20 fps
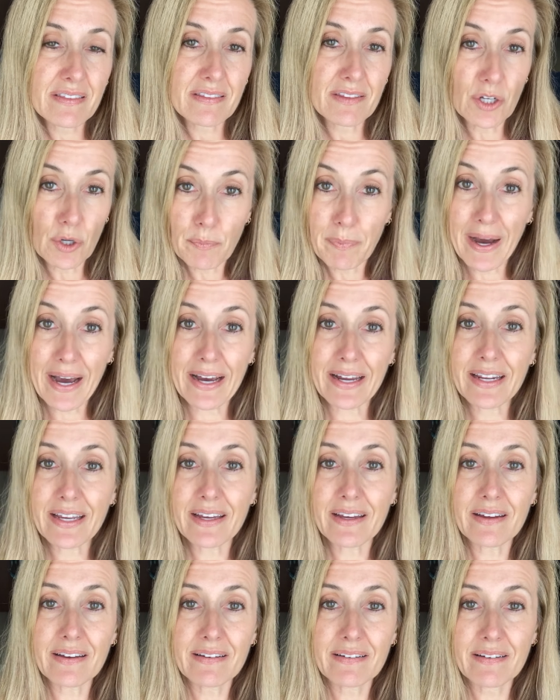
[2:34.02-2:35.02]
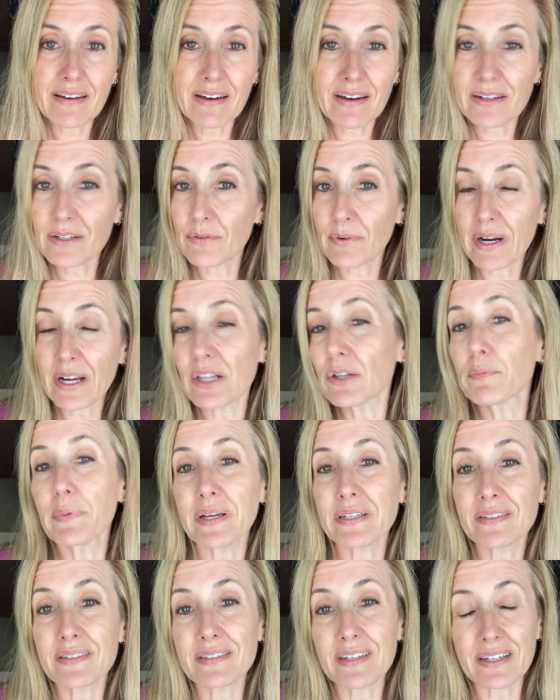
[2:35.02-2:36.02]
your body on a regular
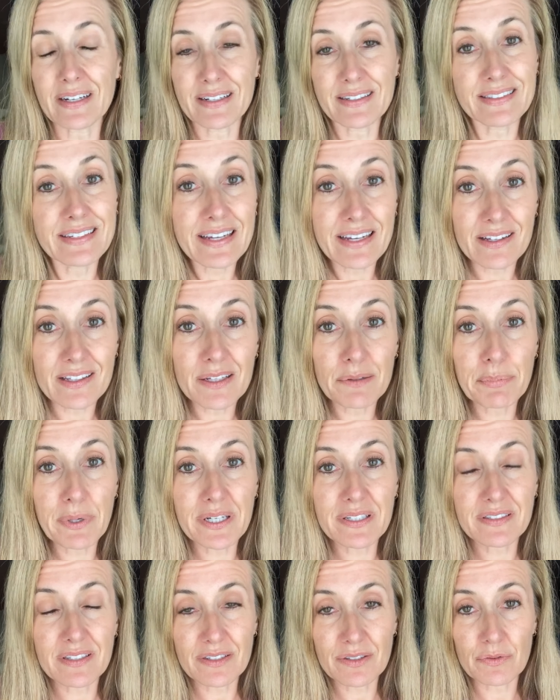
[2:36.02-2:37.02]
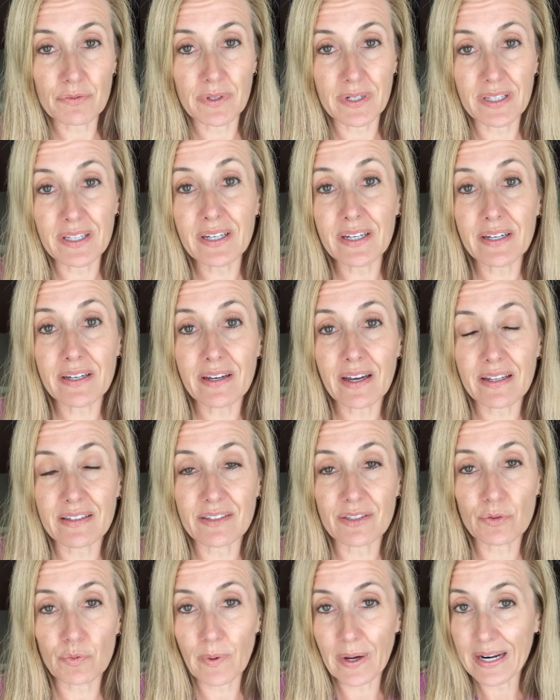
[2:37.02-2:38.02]
basis, on a daily basis, really, and
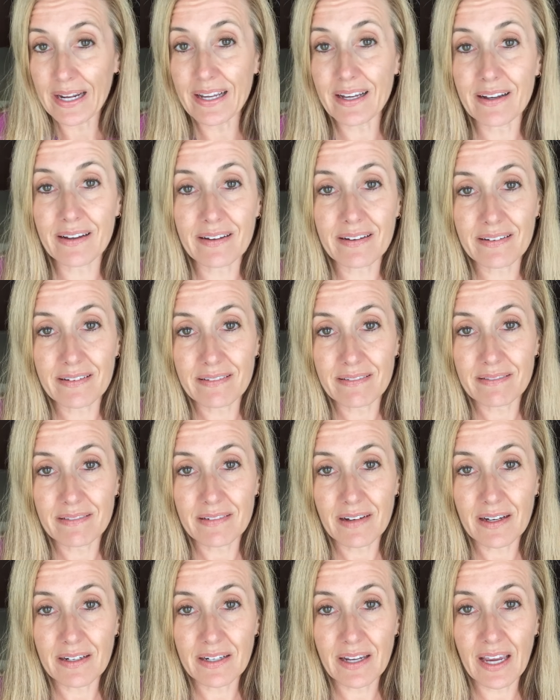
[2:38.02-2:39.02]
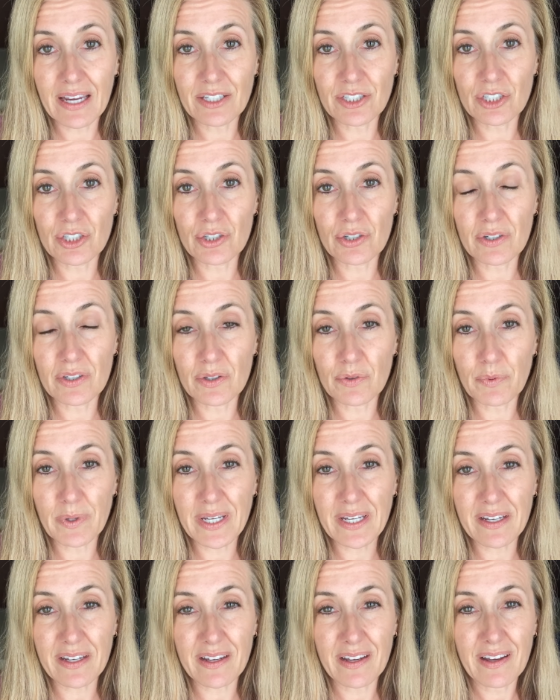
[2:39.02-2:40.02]
sweating on occasion during the
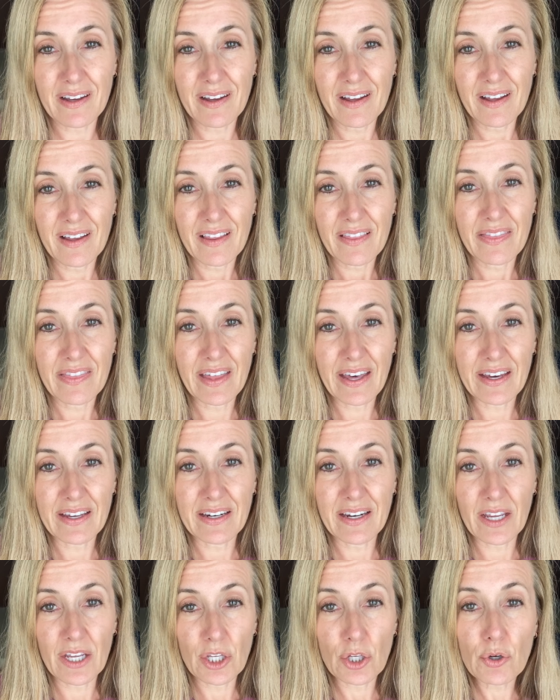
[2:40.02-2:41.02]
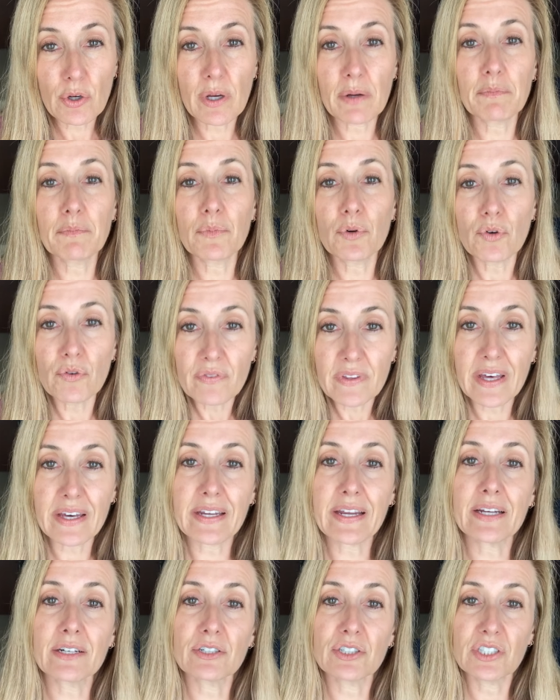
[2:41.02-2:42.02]
week, then you can move that
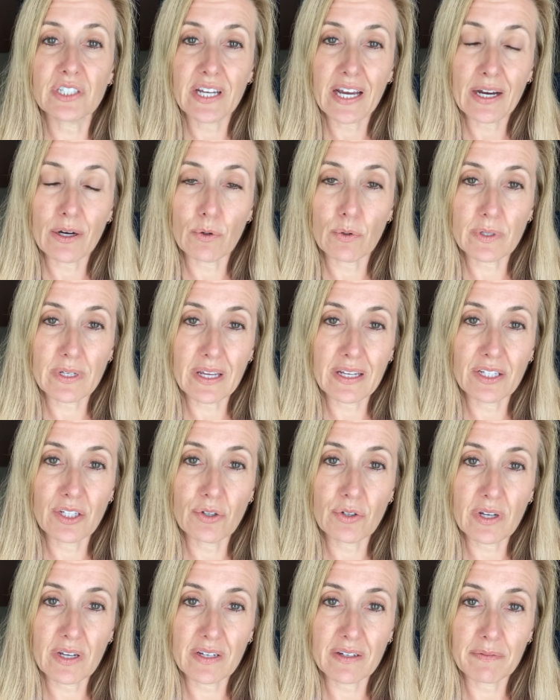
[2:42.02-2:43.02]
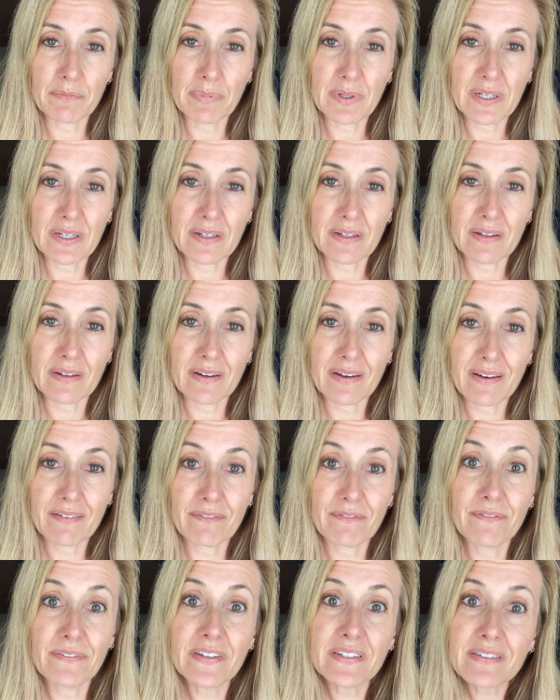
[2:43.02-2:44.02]
energy out and you can be
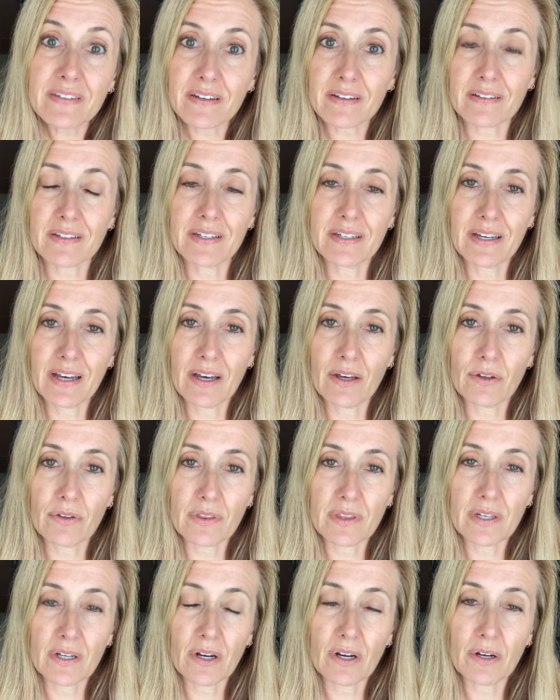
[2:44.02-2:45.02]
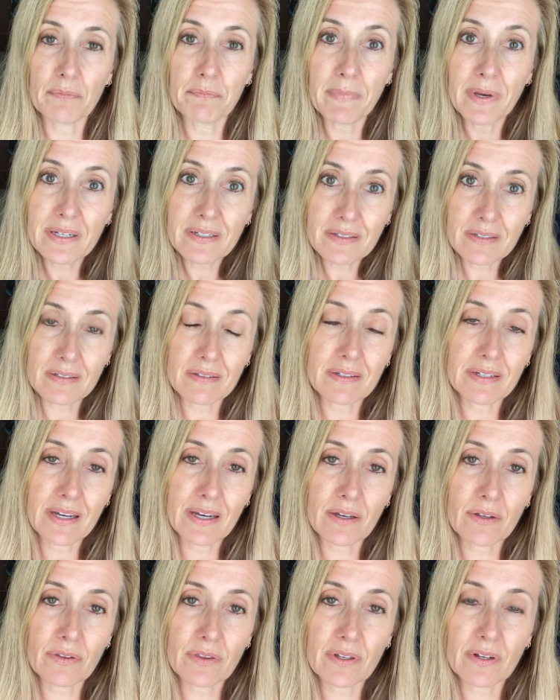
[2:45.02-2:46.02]
physically healthier and mentally
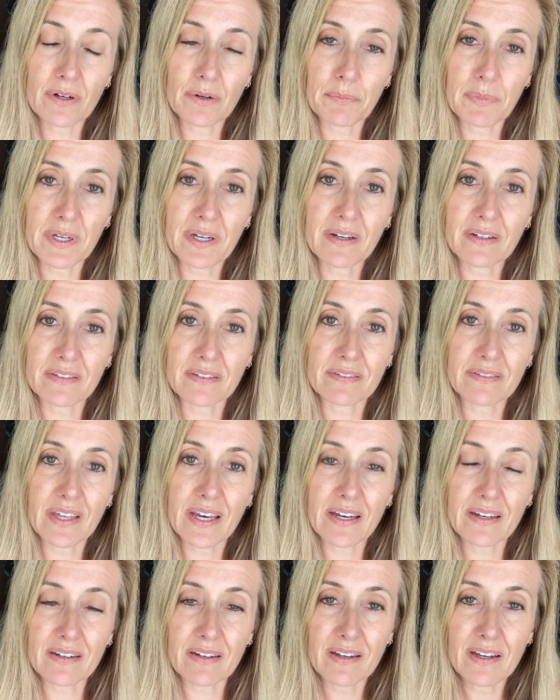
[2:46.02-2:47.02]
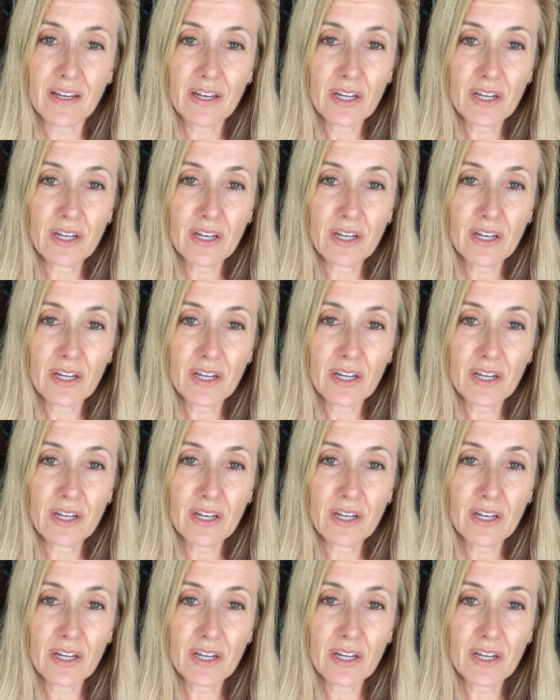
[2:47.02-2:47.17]
healthier because of that.